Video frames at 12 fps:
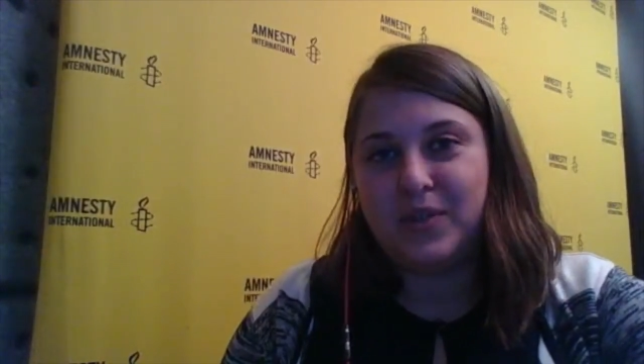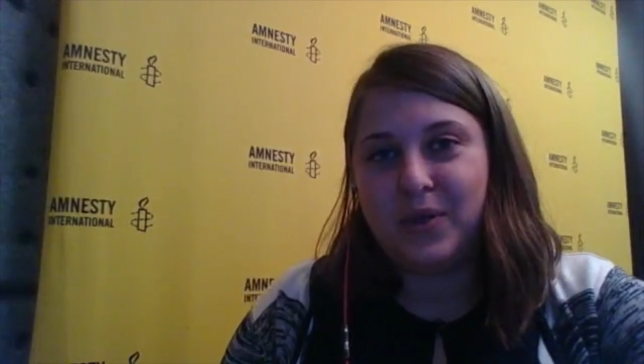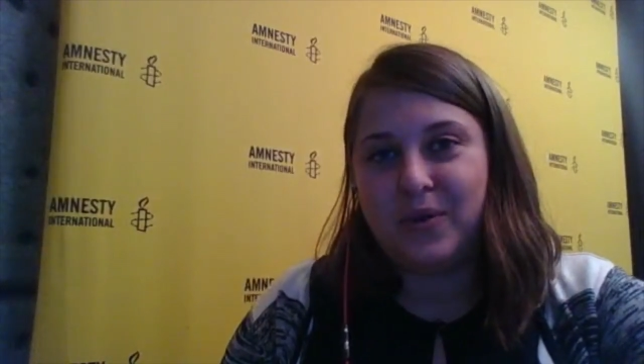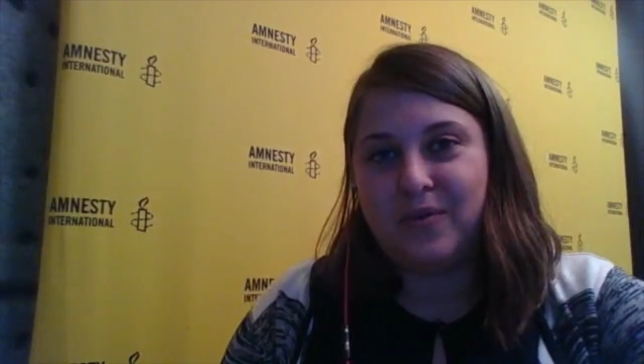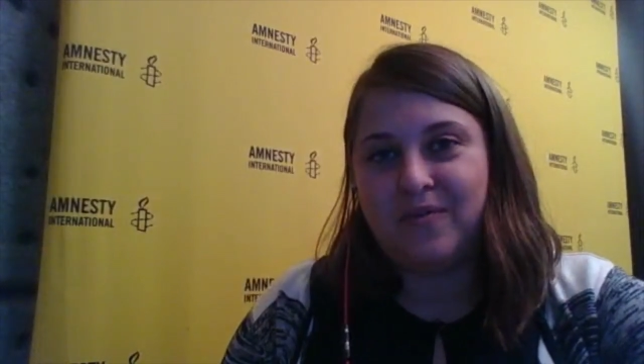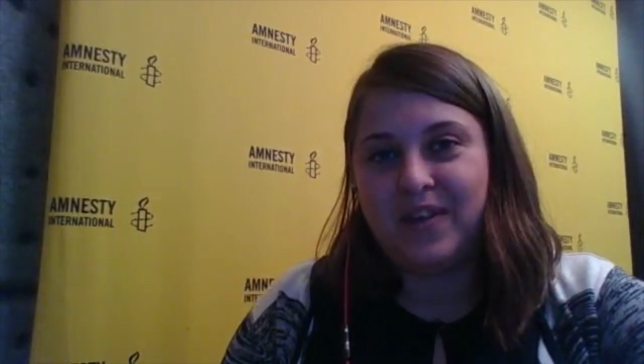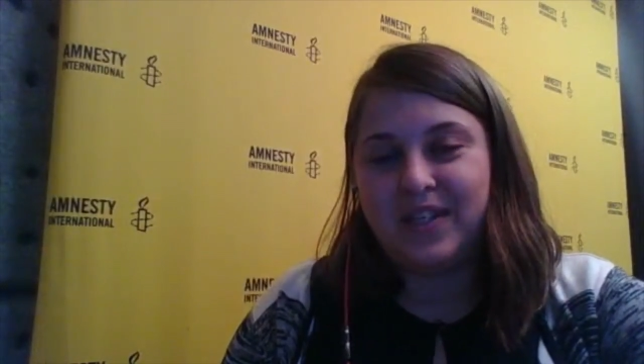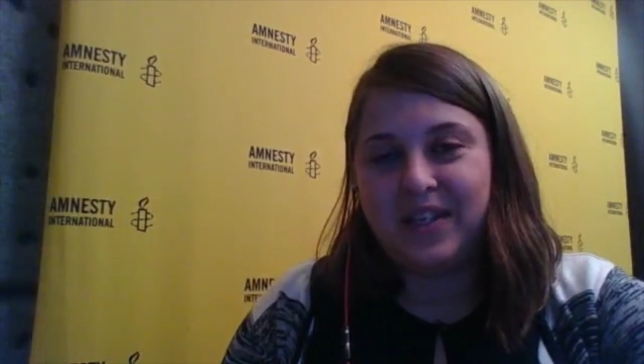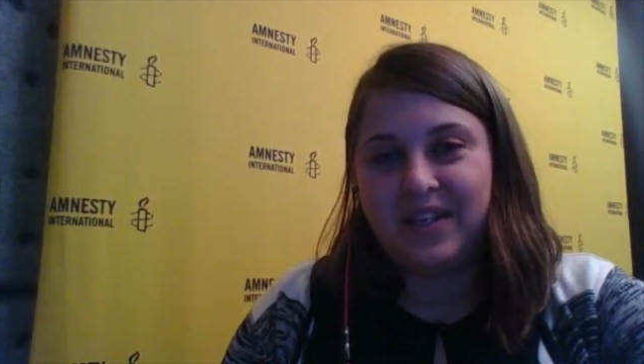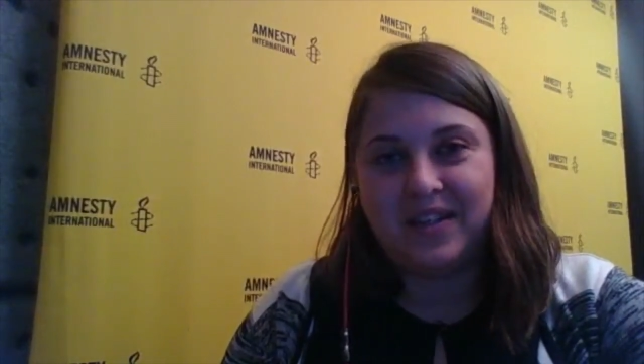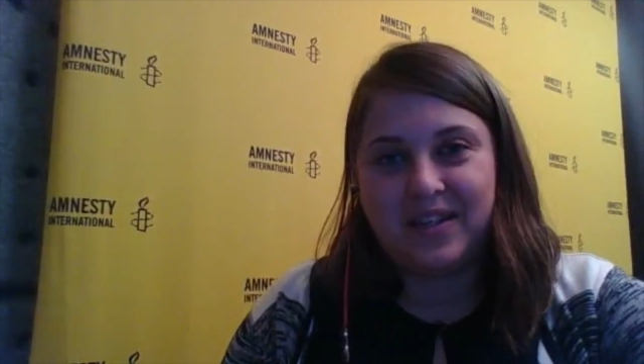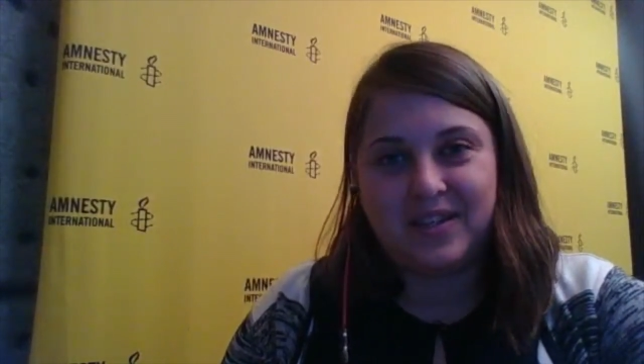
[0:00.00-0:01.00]
So
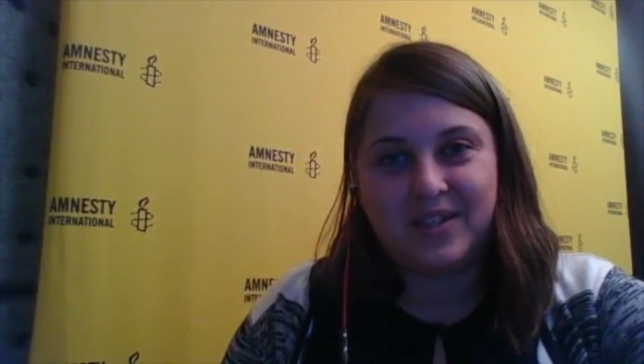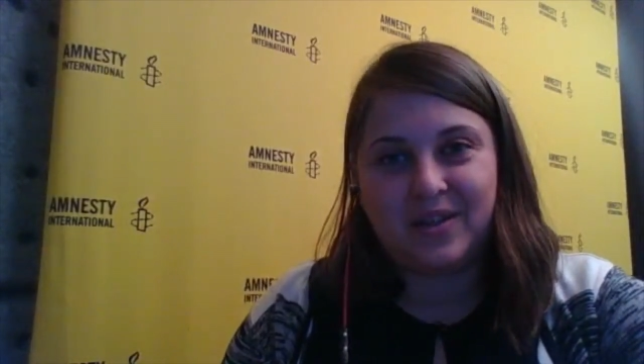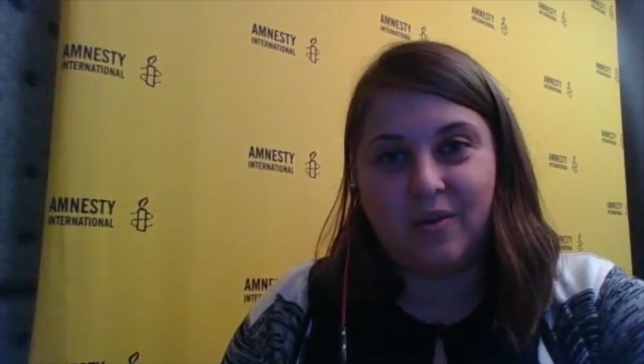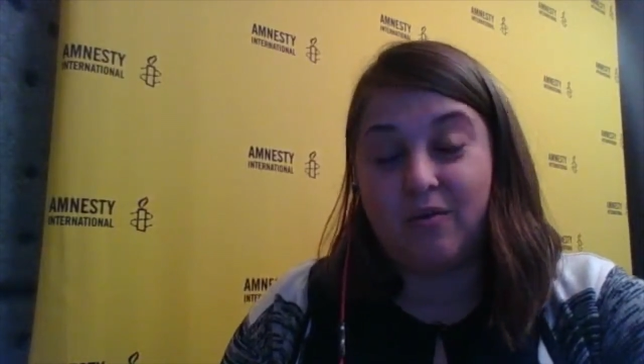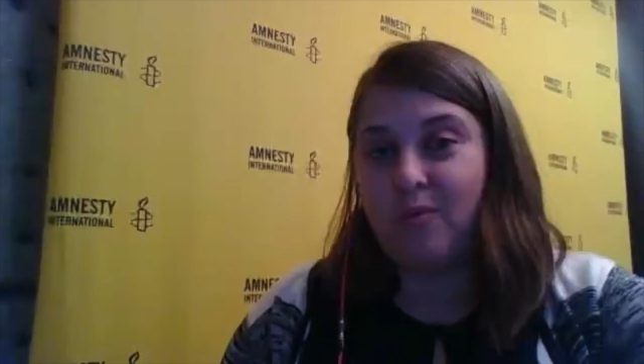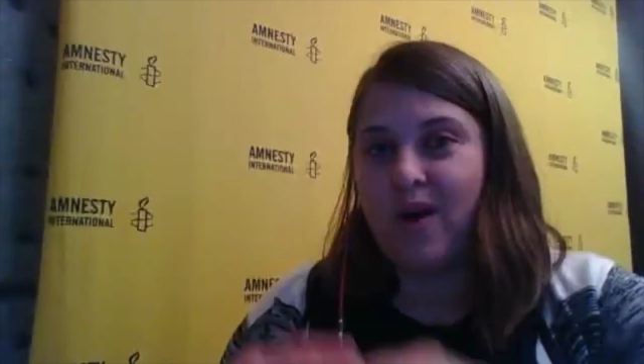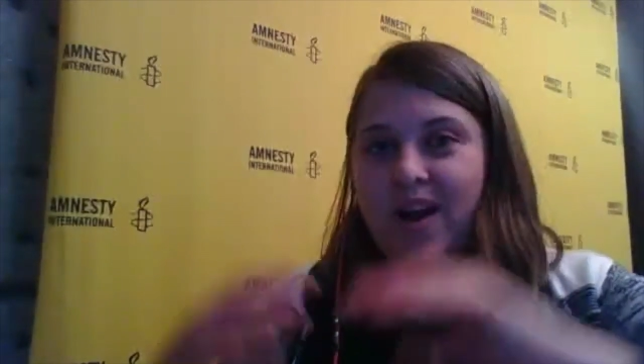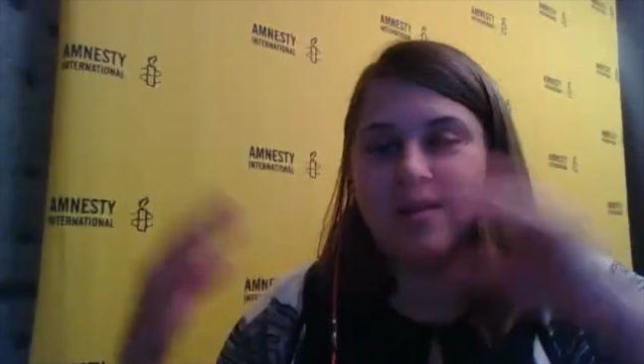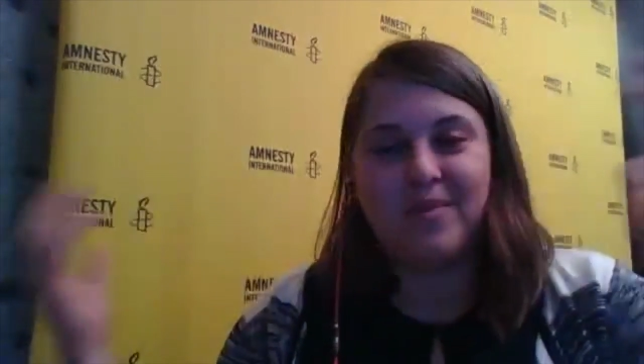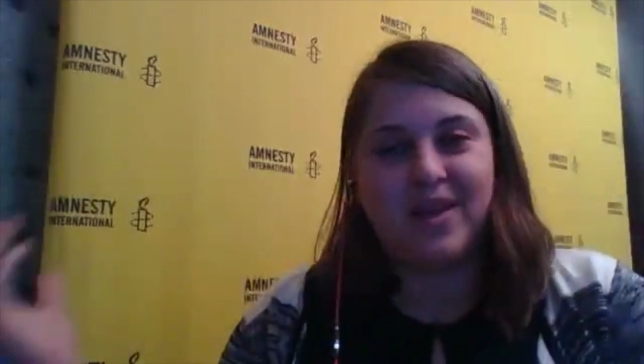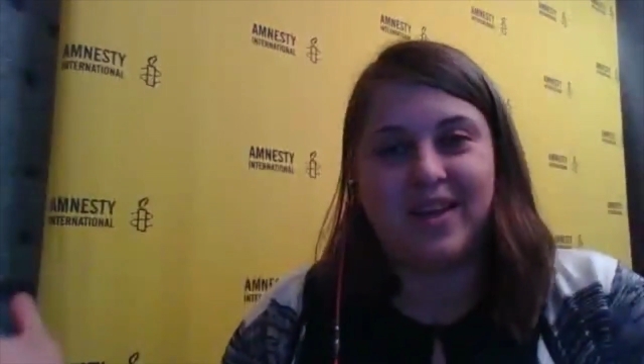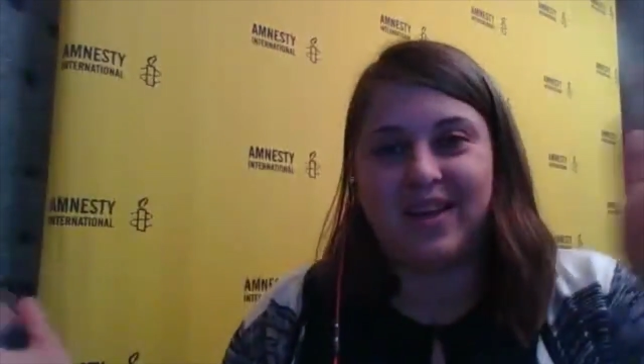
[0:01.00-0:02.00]
facing this
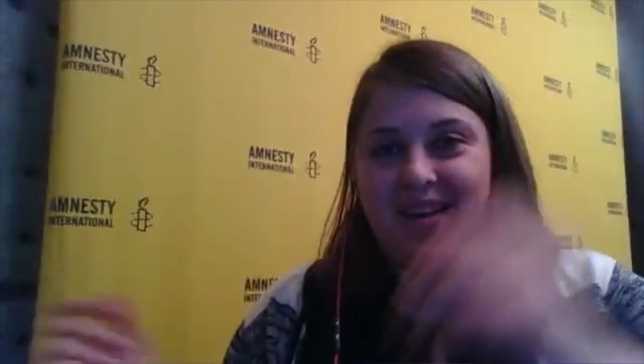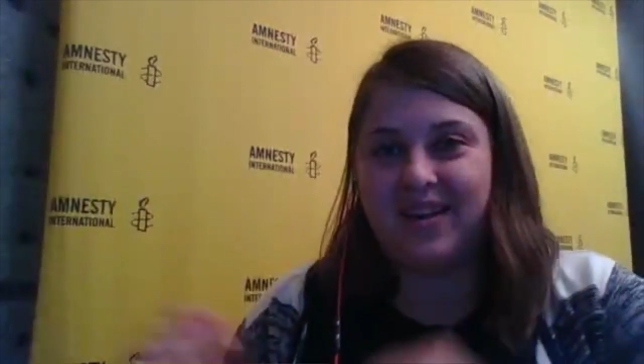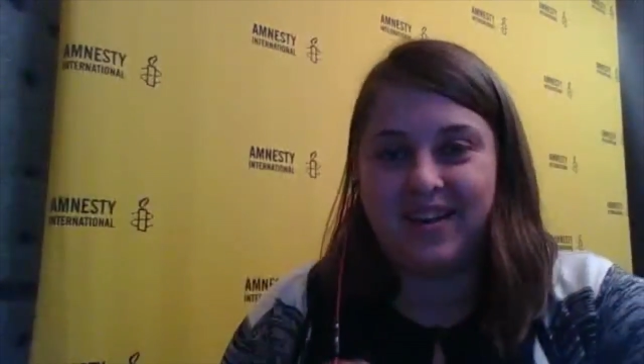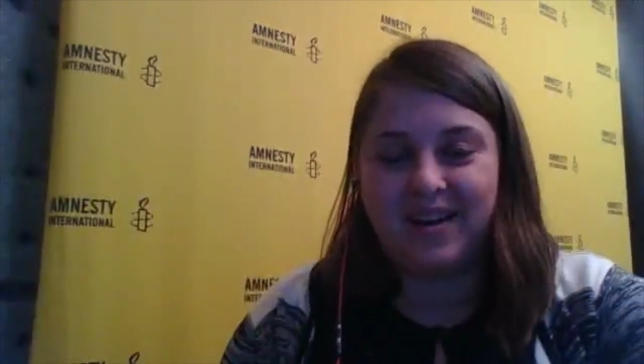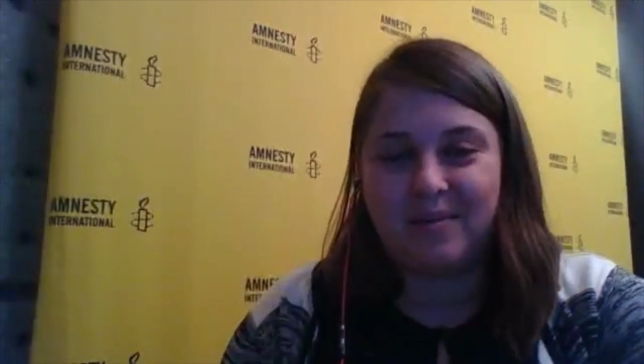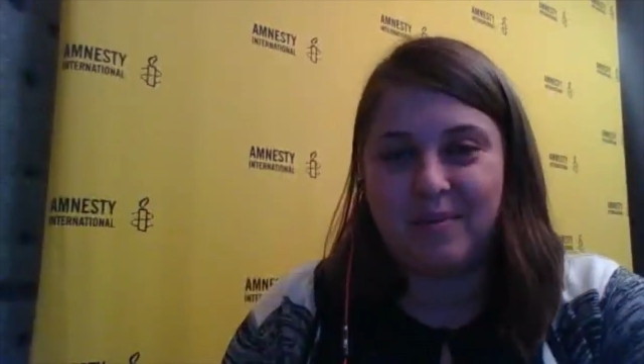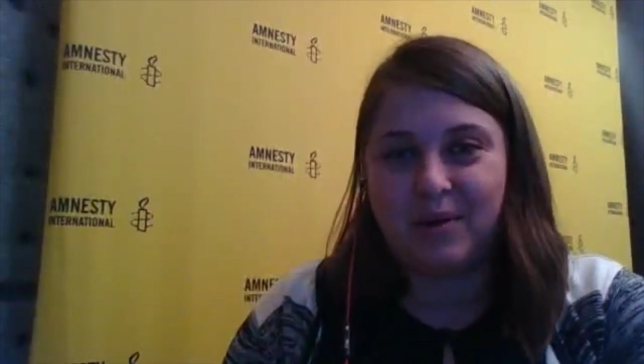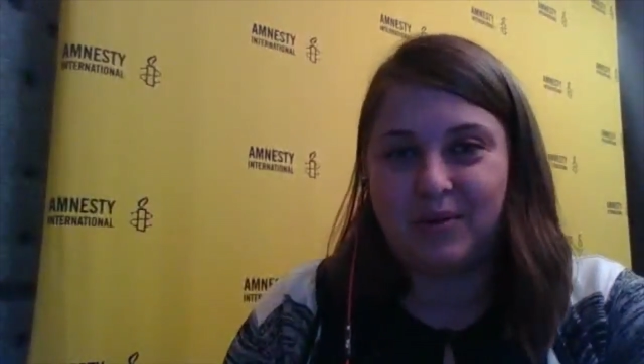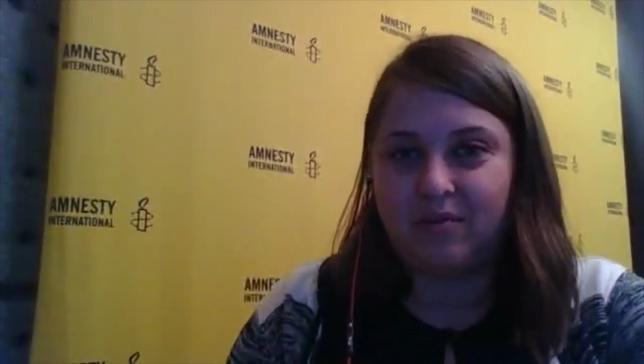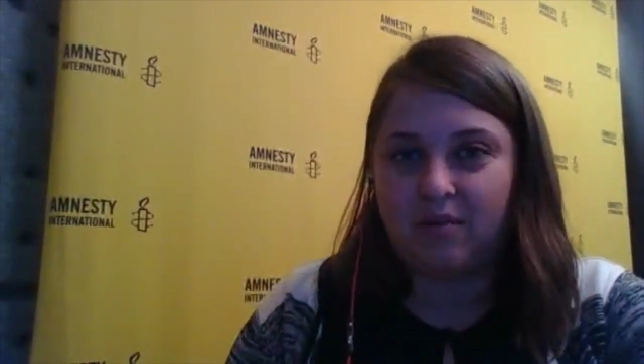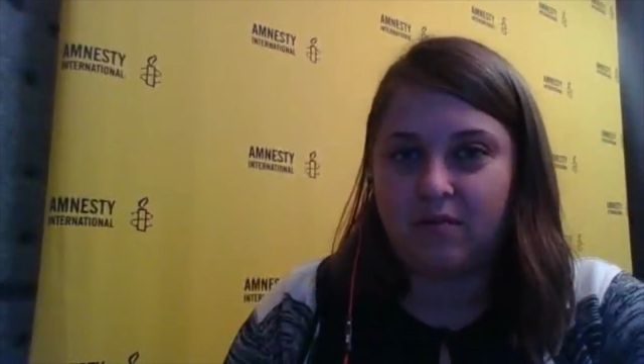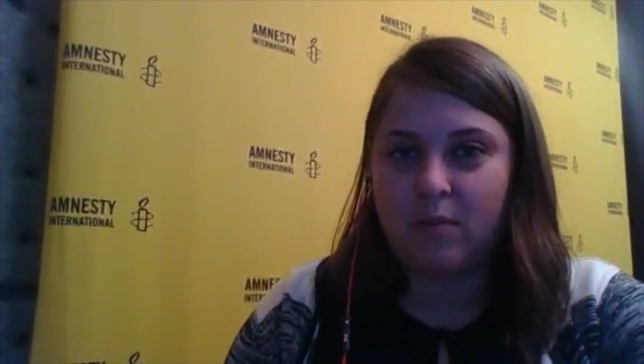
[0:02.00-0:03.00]
overwhelming
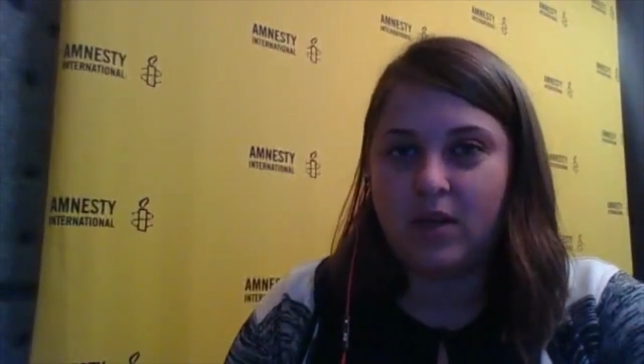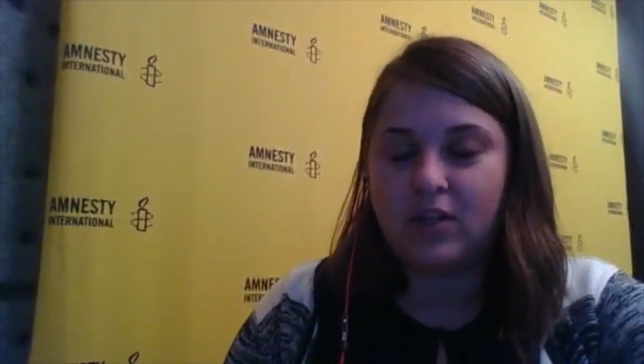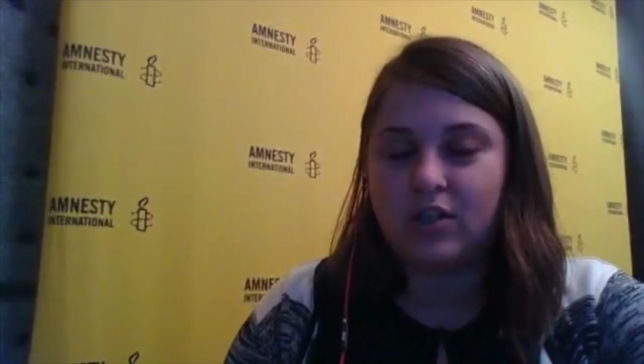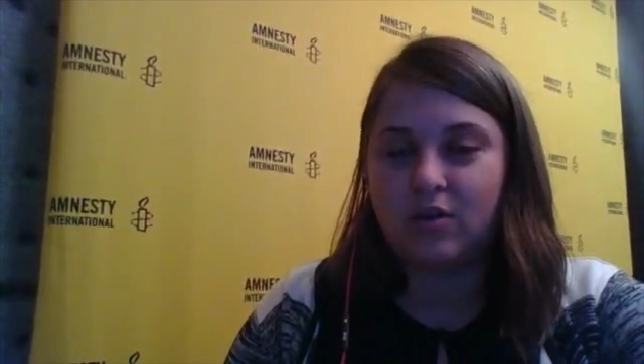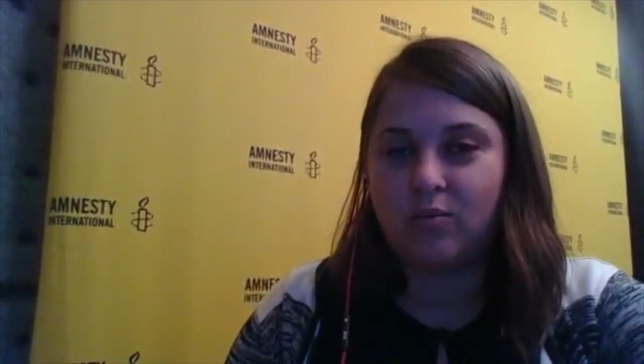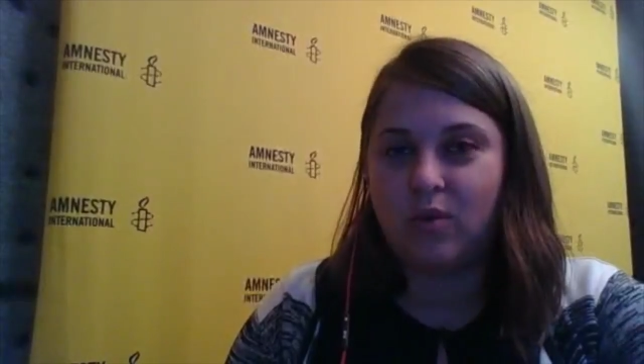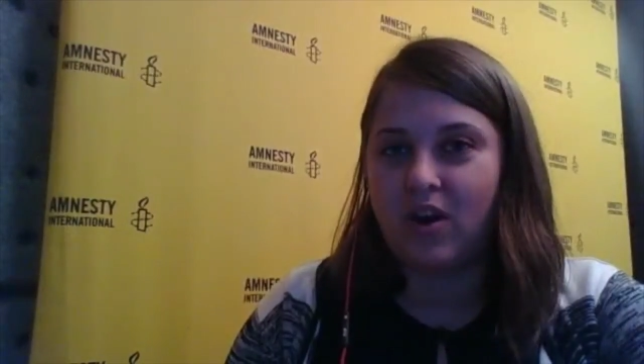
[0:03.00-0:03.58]
amount of information,